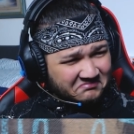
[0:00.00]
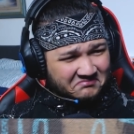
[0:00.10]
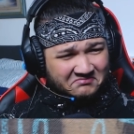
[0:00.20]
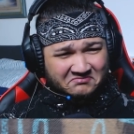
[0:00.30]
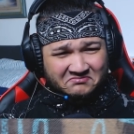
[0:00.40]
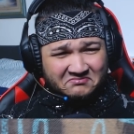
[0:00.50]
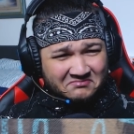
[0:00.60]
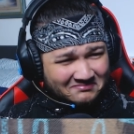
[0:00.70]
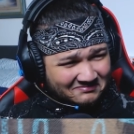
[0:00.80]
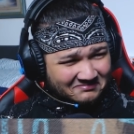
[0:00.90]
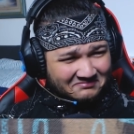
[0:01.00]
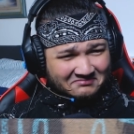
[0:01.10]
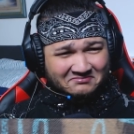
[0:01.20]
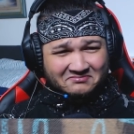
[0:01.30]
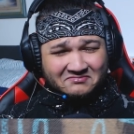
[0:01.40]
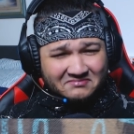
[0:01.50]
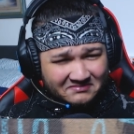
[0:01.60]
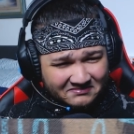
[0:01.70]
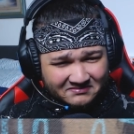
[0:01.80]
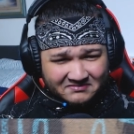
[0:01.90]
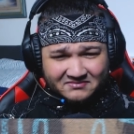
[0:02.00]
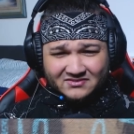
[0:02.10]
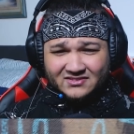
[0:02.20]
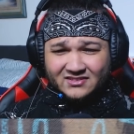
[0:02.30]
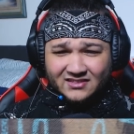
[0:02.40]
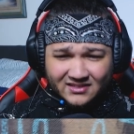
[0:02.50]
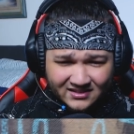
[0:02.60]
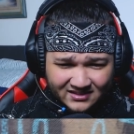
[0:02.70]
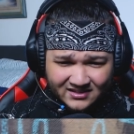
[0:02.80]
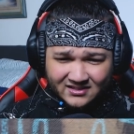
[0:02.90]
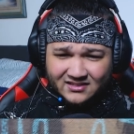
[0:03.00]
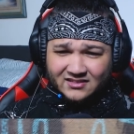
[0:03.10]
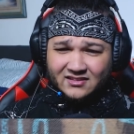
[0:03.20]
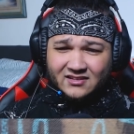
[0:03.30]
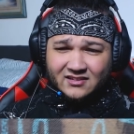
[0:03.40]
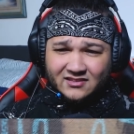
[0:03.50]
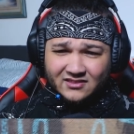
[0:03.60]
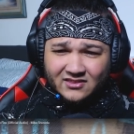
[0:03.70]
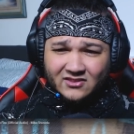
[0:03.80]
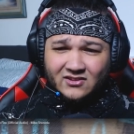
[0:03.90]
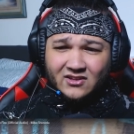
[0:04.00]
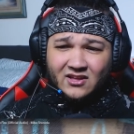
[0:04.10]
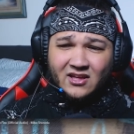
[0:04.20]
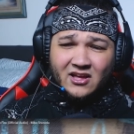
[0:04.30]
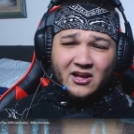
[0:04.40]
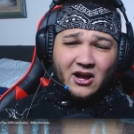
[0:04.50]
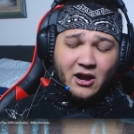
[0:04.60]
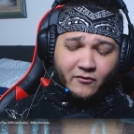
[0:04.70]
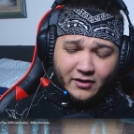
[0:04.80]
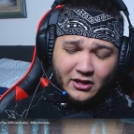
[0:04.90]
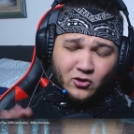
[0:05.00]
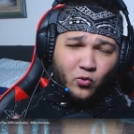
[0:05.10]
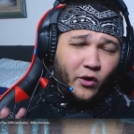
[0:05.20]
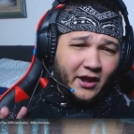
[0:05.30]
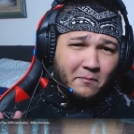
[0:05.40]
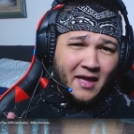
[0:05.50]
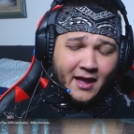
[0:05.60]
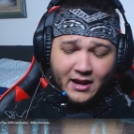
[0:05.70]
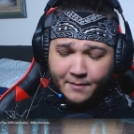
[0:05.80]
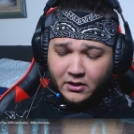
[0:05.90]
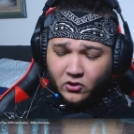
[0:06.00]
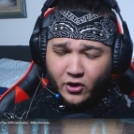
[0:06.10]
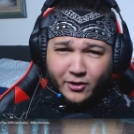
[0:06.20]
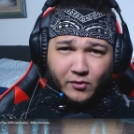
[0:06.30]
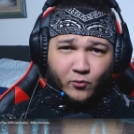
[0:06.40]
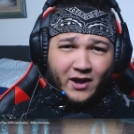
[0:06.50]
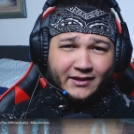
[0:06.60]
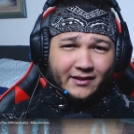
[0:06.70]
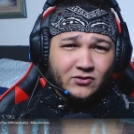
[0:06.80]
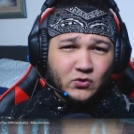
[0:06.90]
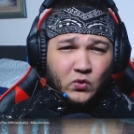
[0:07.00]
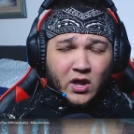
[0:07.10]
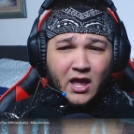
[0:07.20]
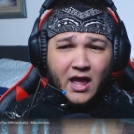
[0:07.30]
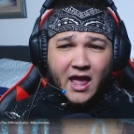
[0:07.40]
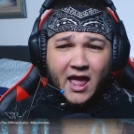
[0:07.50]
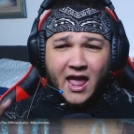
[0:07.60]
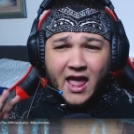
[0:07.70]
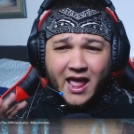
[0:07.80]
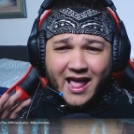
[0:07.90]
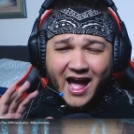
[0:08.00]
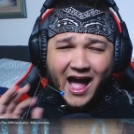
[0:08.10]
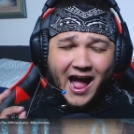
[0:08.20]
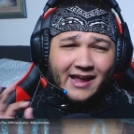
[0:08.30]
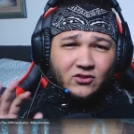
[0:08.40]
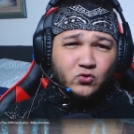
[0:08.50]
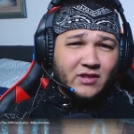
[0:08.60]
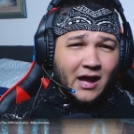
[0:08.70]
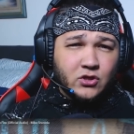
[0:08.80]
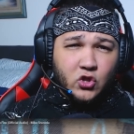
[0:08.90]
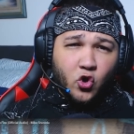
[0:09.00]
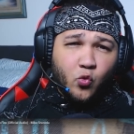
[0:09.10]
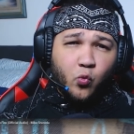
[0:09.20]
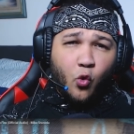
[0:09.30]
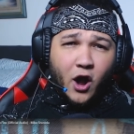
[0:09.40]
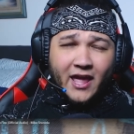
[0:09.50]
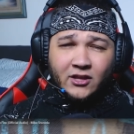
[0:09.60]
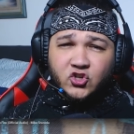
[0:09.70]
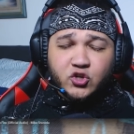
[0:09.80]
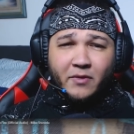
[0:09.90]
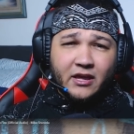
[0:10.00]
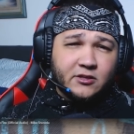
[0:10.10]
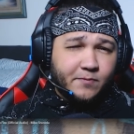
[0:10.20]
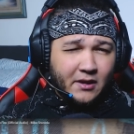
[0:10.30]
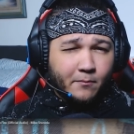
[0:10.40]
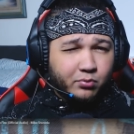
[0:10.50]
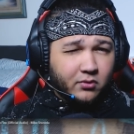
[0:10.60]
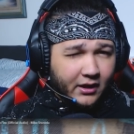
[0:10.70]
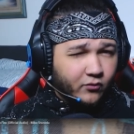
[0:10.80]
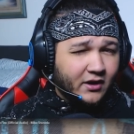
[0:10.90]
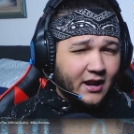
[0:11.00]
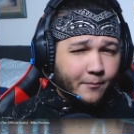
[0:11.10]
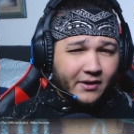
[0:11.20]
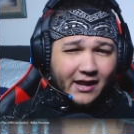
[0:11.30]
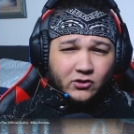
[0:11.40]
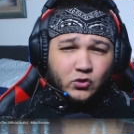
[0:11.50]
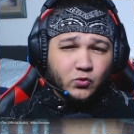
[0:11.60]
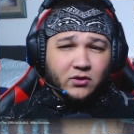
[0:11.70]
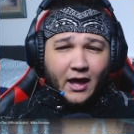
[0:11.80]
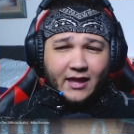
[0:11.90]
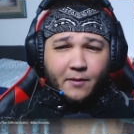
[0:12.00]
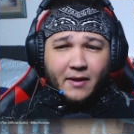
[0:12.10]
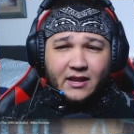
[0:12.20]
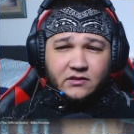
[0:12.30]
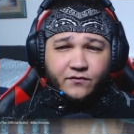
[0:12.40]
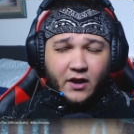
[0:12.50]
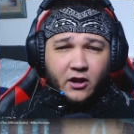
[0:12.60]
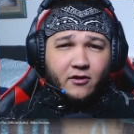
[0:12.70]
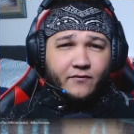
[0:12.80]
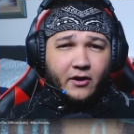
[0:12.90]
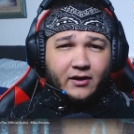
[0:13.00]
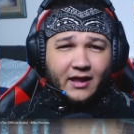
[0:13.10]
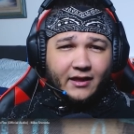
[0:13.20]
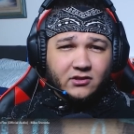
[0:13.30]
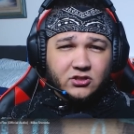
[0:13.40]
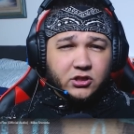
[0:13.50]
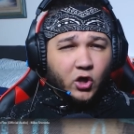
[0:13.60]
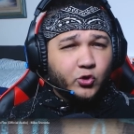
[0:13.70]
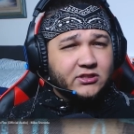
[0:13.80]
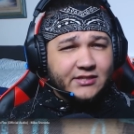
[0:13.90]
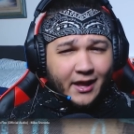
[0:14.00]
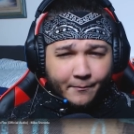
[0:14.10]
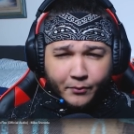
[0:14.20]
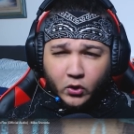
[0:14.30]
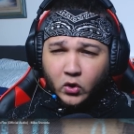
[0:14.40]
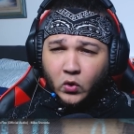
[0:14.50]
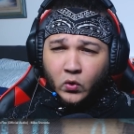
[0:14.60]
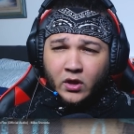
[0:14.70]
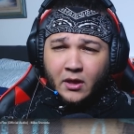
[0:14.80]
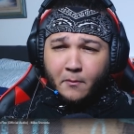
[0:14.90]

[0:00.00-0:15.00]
much to take, but closing my eyes, I know. All right, really quick, man. I'm gonna go ahead and rewind that too. I do not know what instrument is being played right now, but I do like it, man. It's very, very like slow tempo,